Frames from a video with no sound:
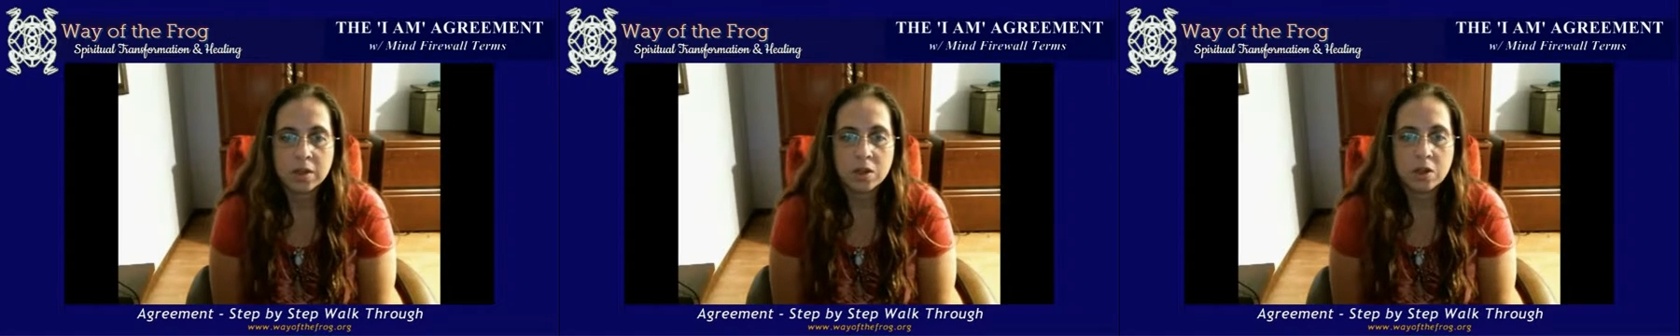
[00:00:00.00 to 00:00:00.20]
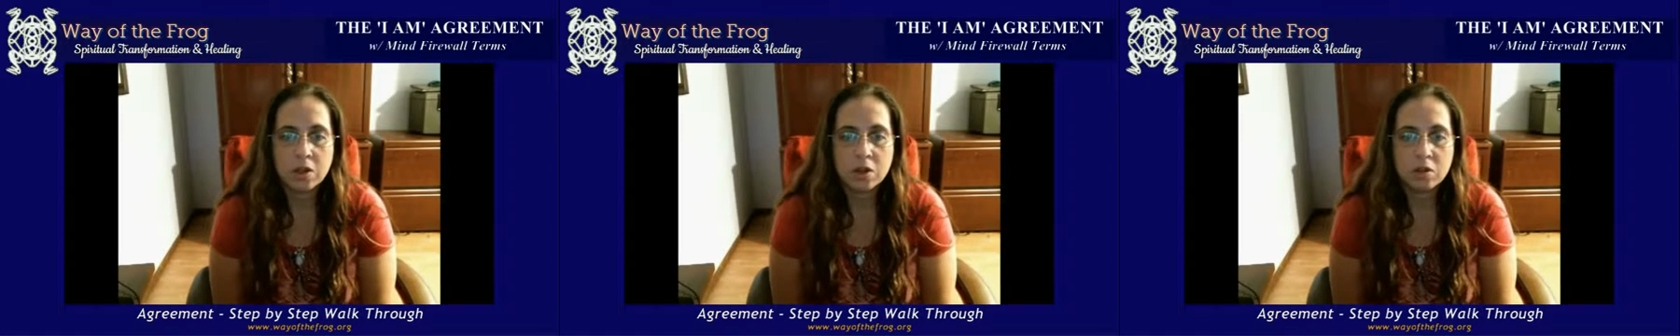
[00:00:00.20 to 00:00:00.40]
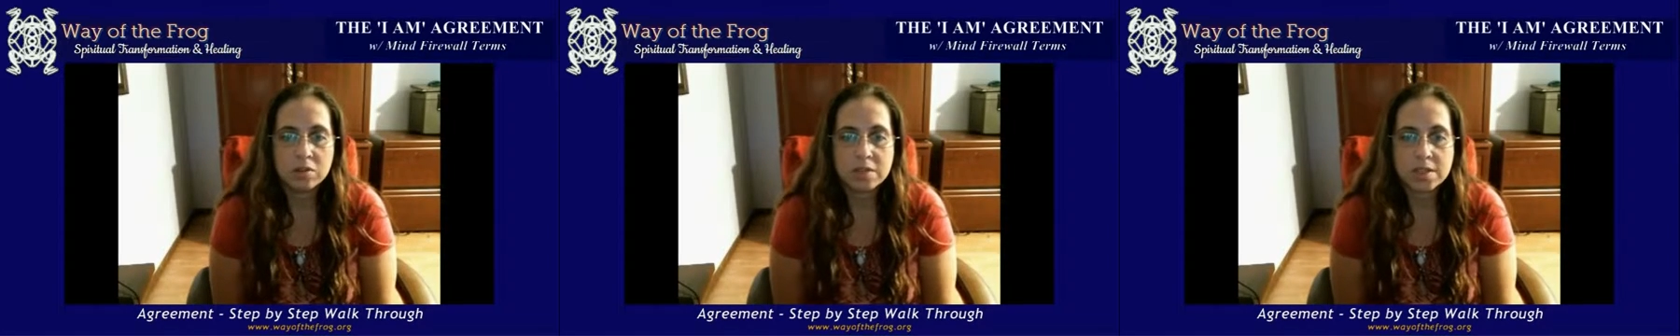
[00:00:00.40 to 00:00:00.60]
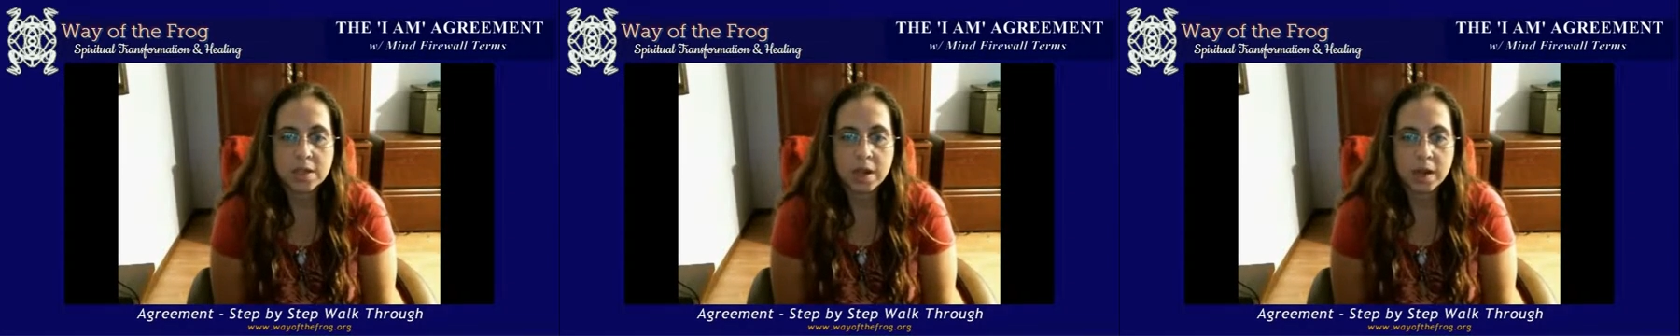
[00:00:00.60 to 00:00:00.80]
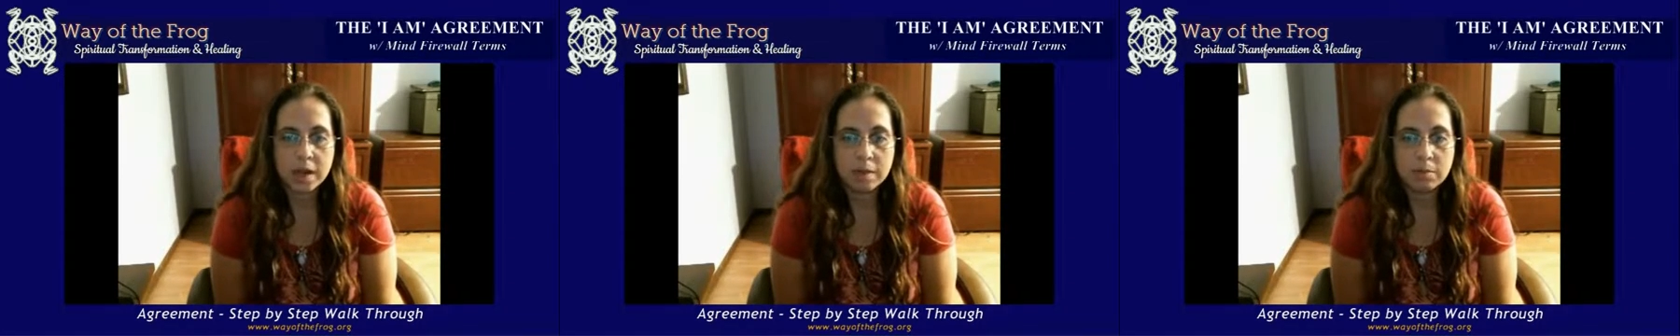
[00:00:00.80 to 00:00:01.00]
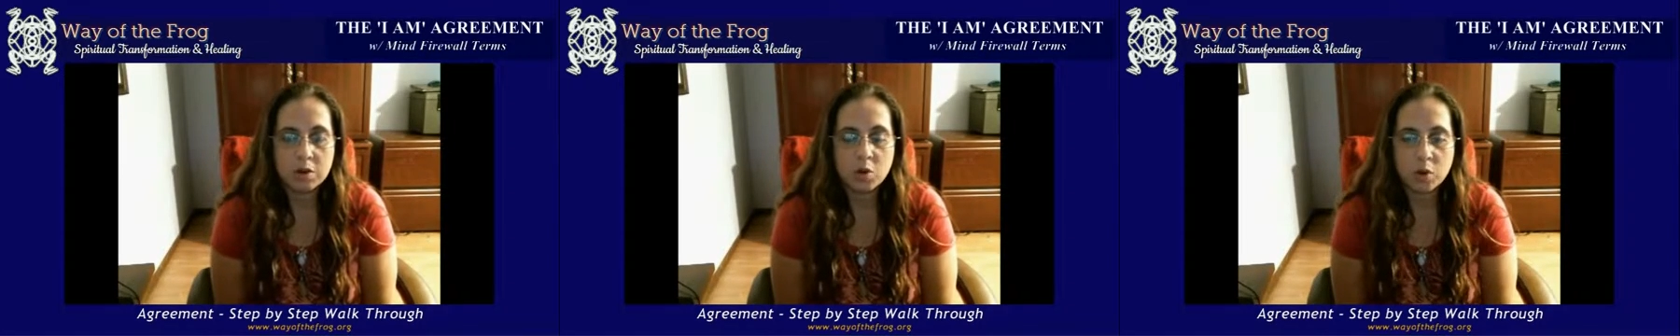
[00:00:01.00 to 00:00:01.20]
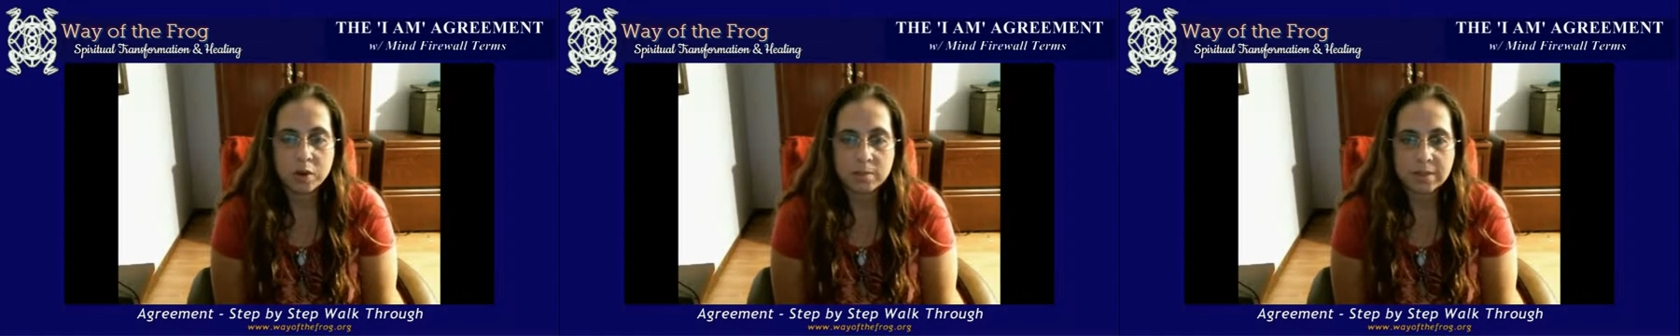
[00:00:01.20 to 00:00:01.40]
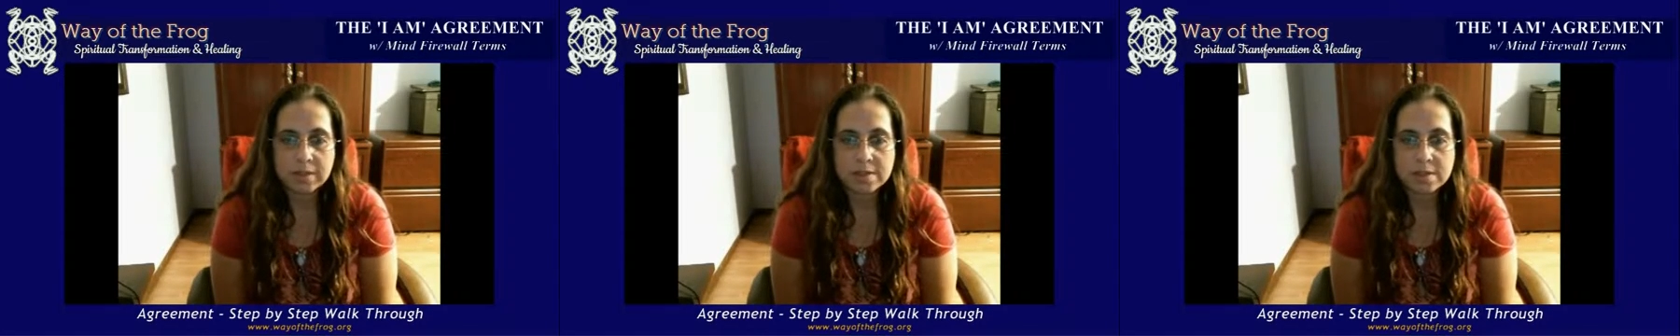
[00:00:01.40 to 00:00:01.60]
You're going to go to the I am
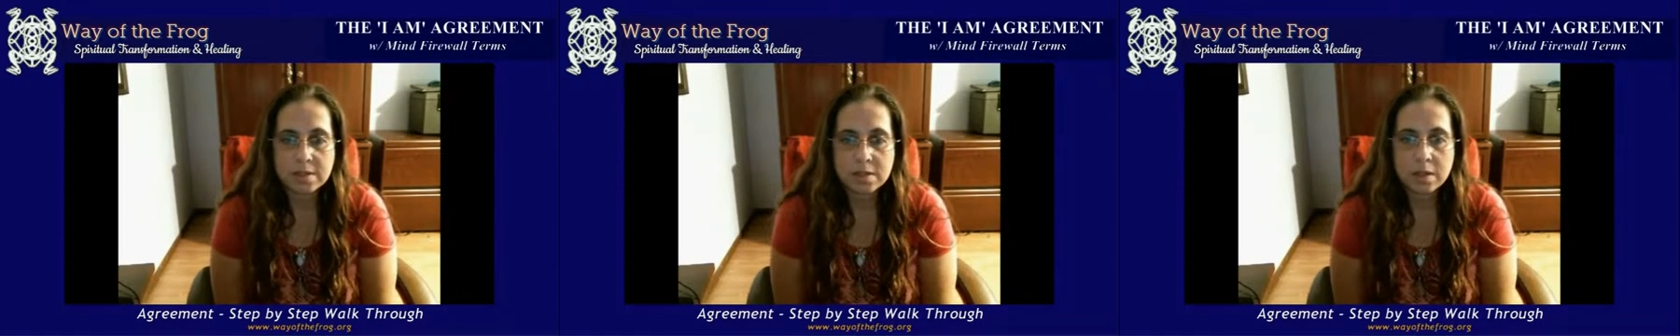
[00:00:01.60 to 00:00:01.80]
agreement.